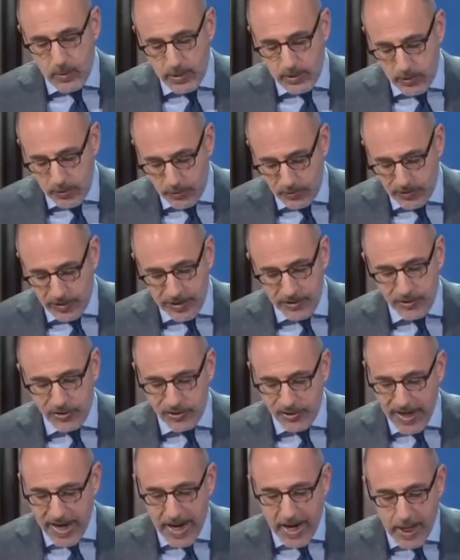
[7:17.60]
when you say
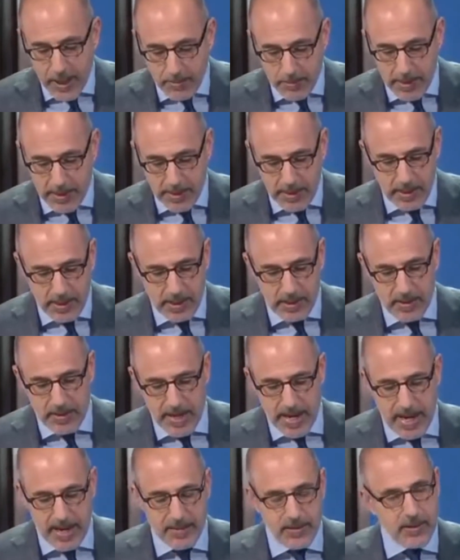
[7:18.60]
shame in
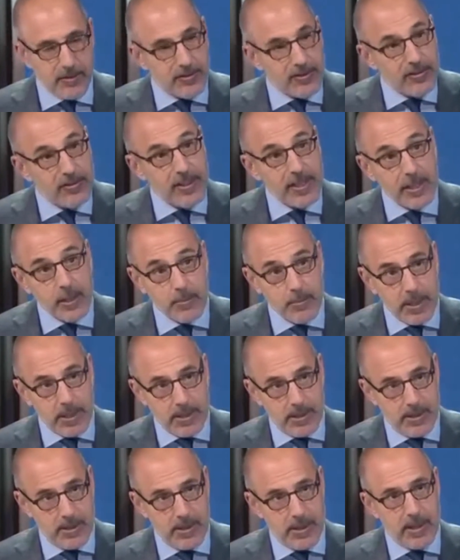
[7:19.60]
that, the
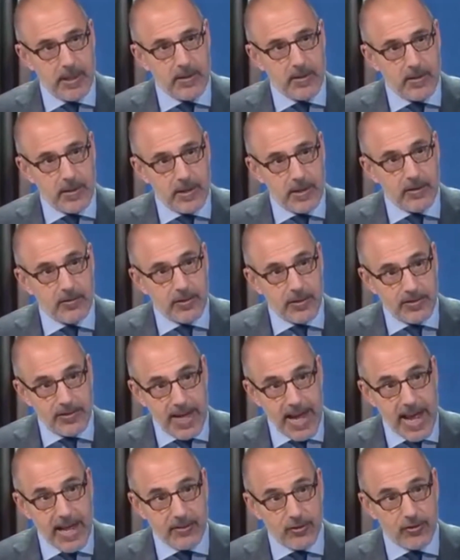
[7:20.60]
stigma that is
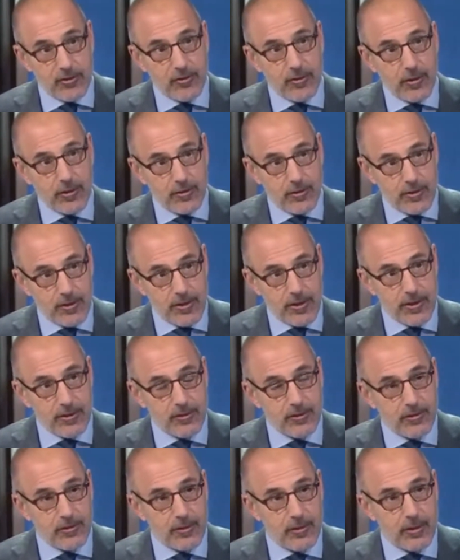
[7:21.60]
attached to
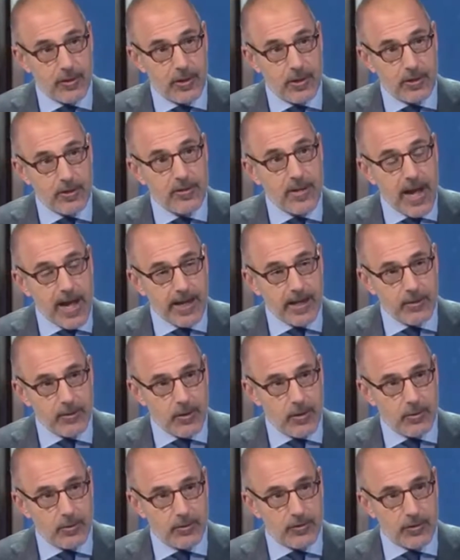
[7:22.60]
this
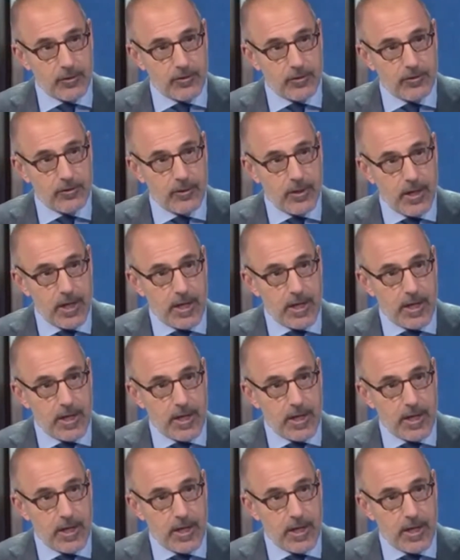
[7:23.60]
diagnosis